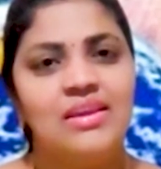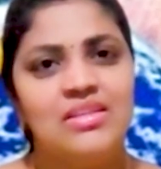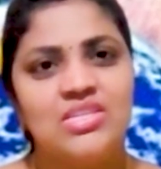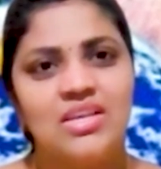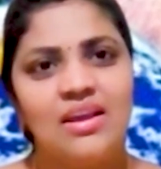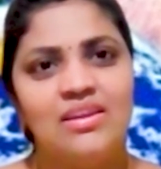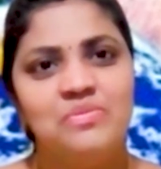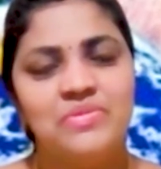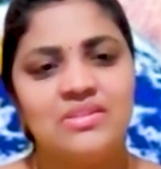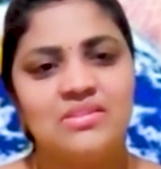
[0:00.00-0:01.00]
each
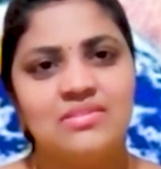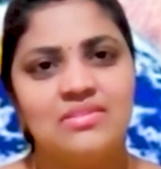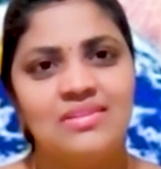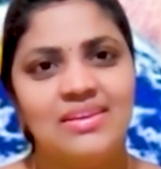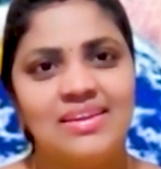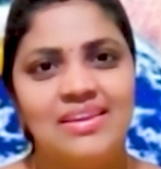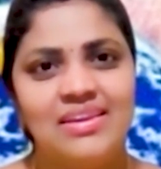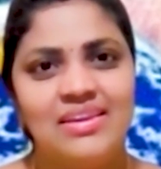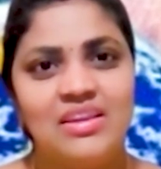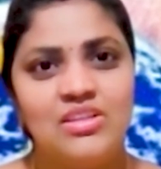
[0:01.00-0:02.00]
animal,
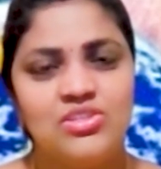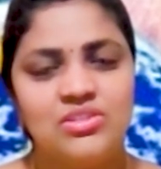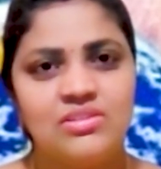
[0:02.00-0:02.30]
each